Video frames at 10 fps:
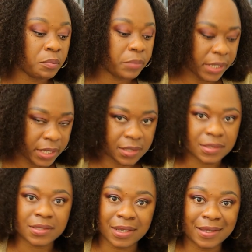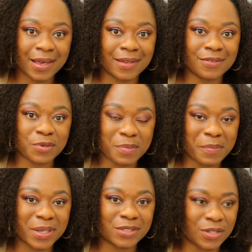Please again
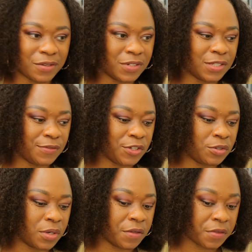remember to give this video a